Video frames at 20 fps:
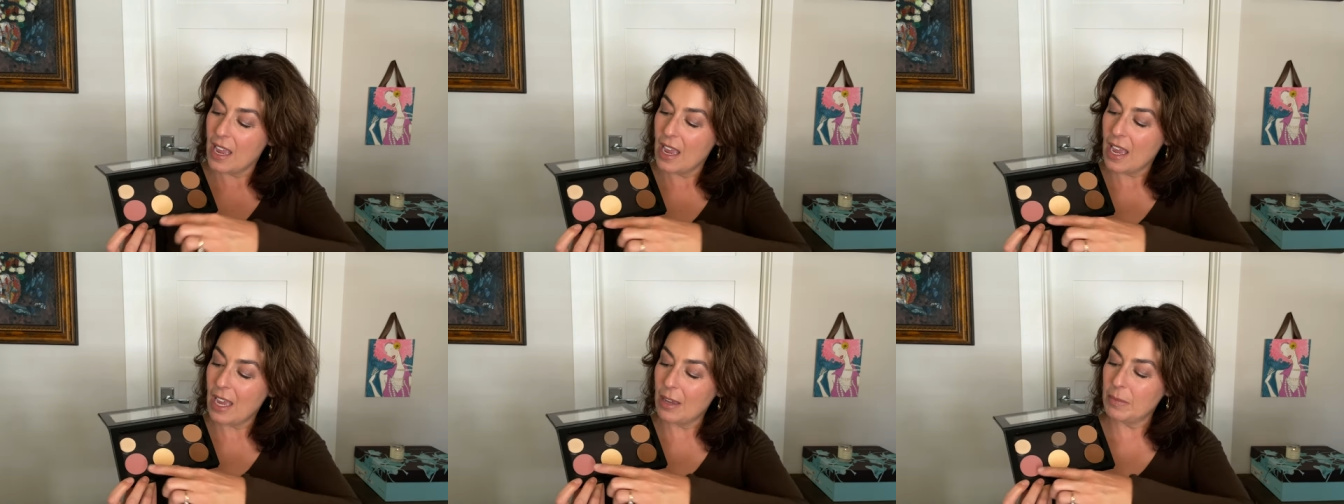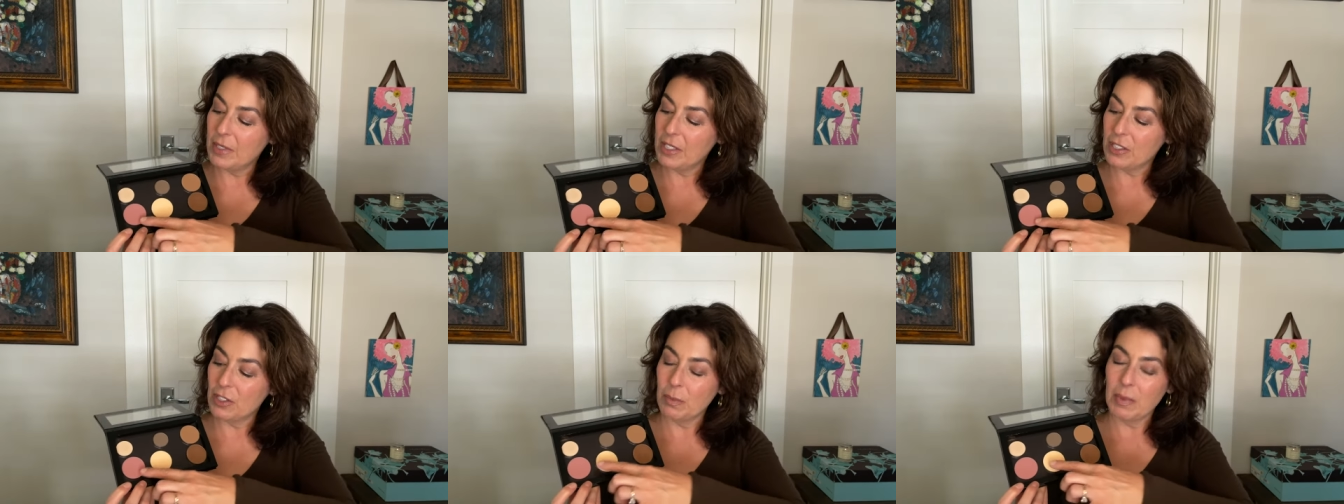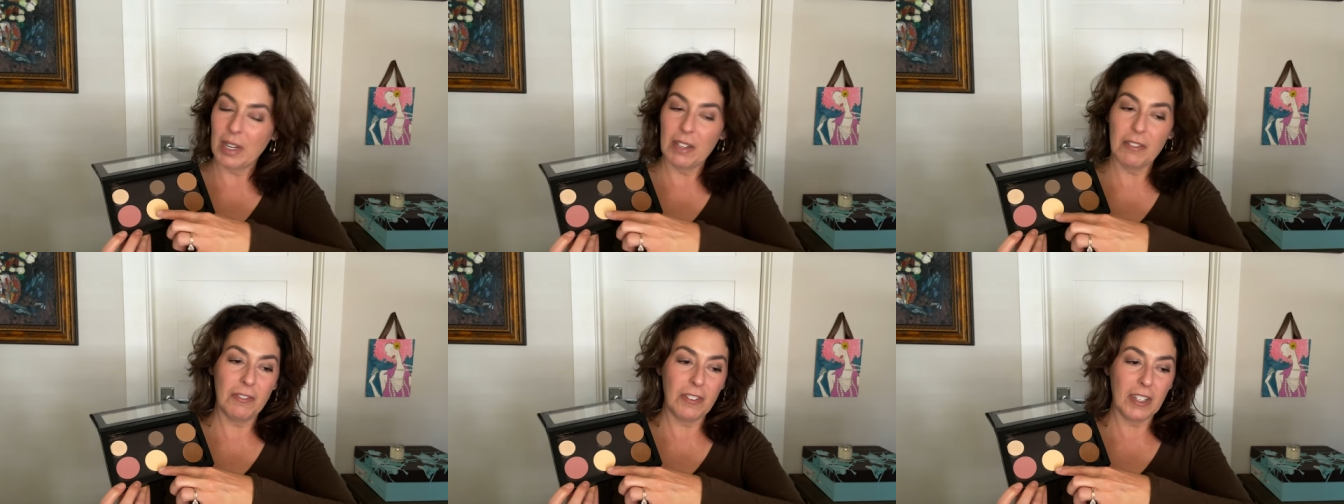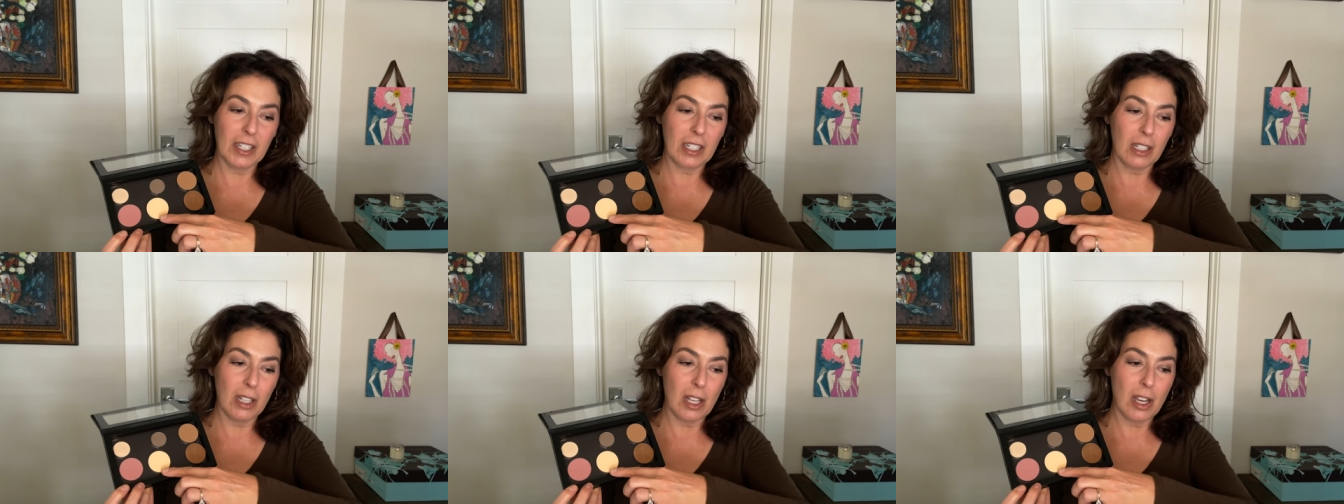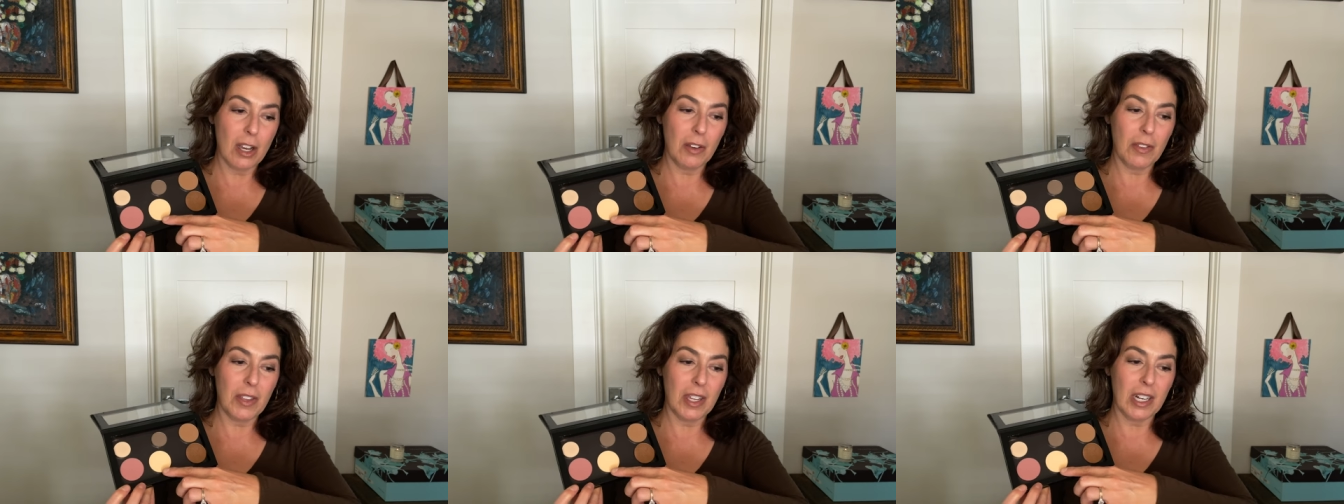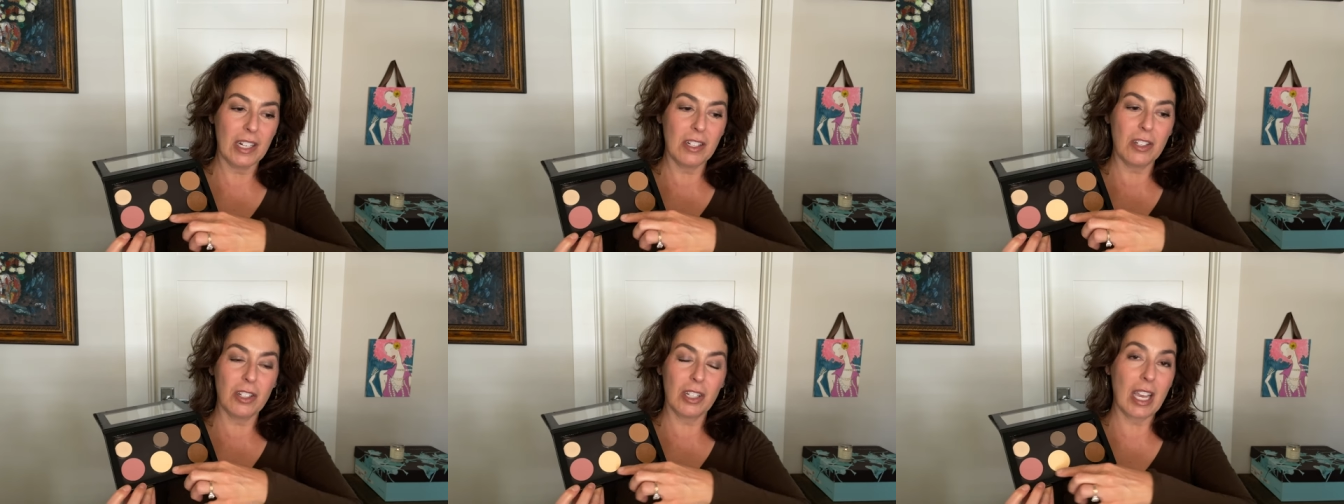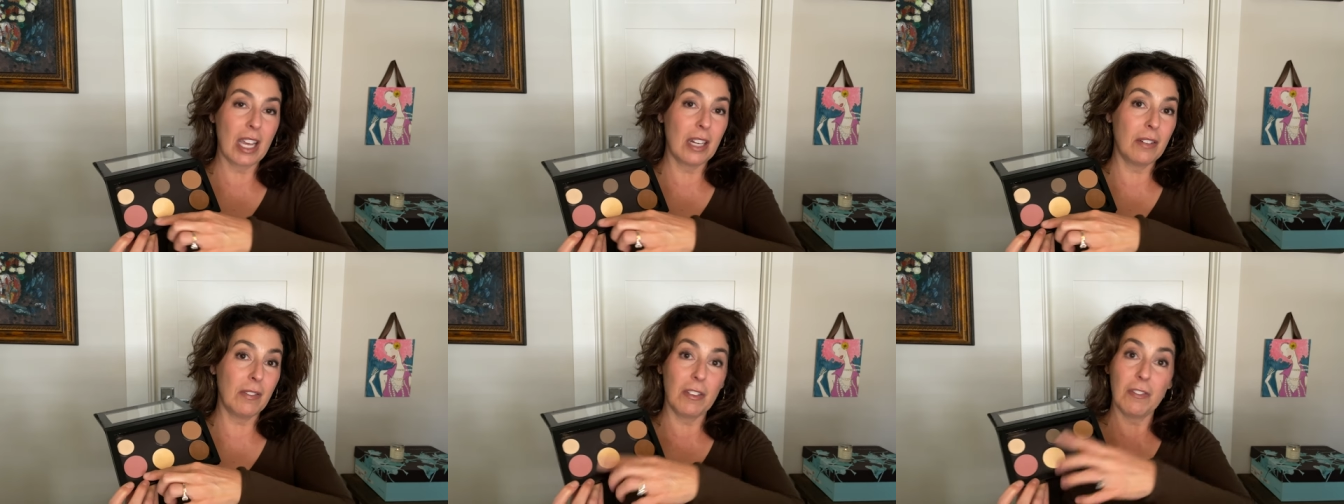Um, these are my Fitglow that I took
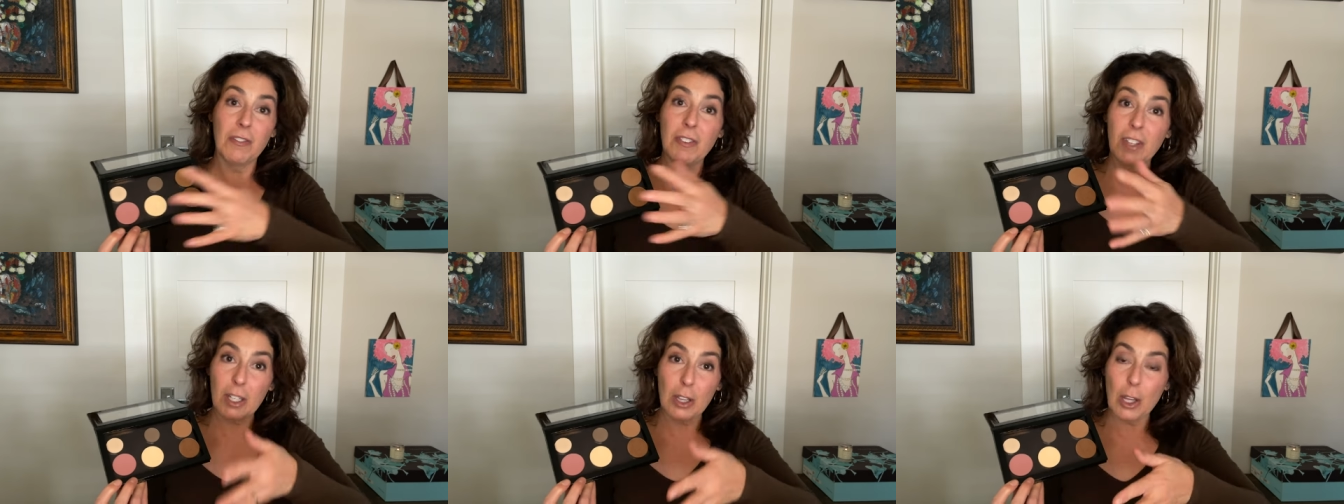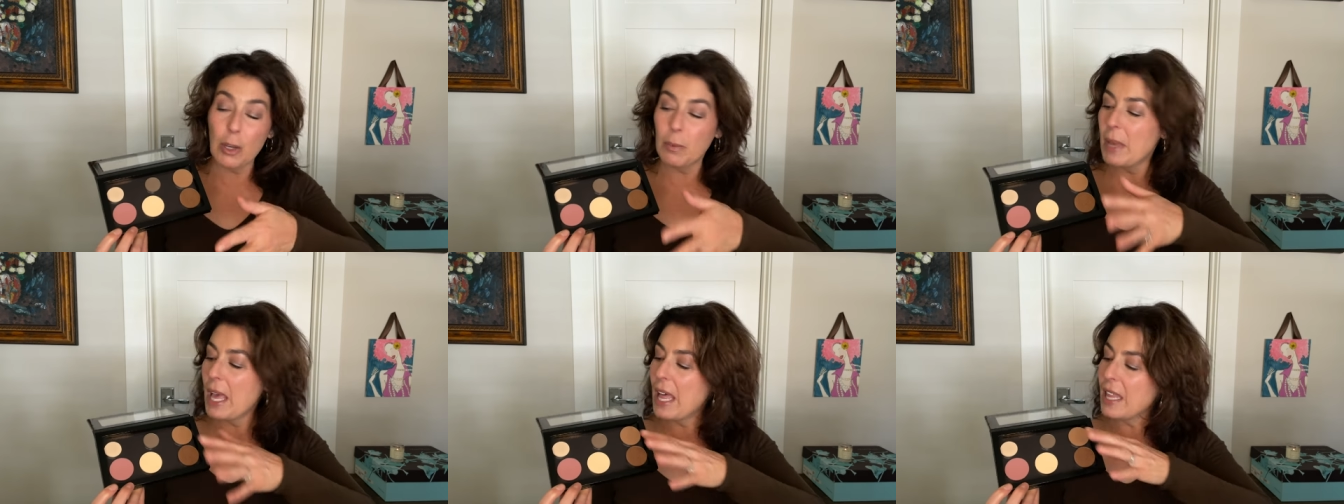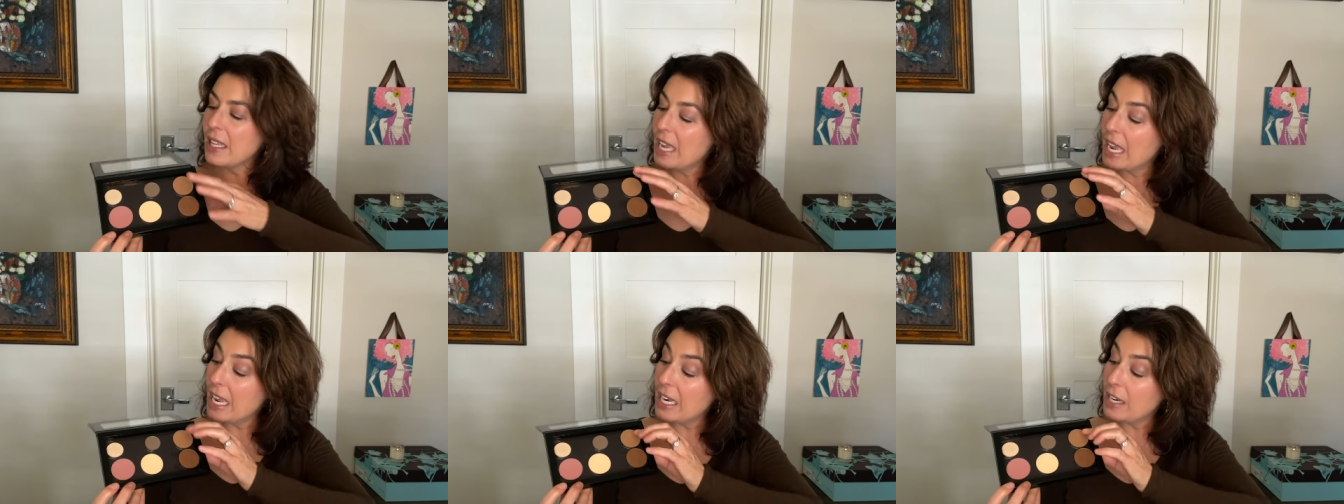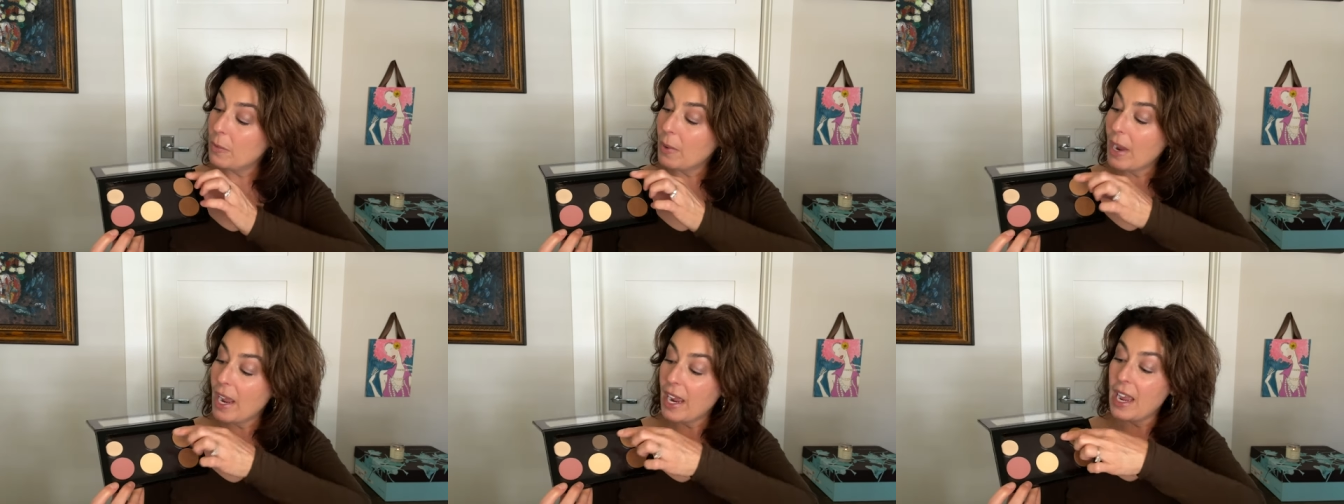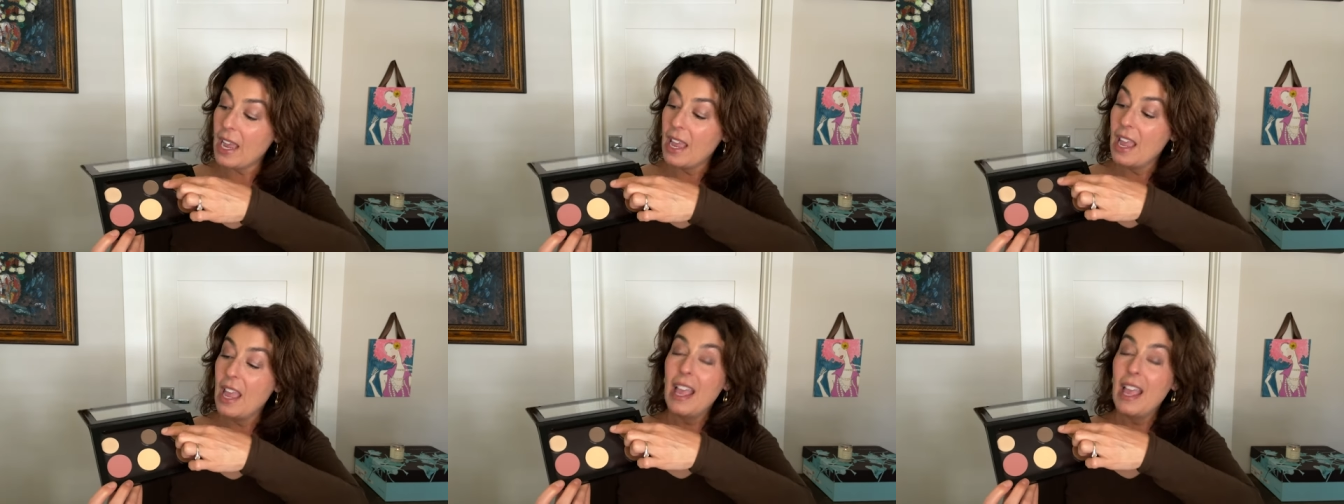out of the Fitglow palette. Anyway,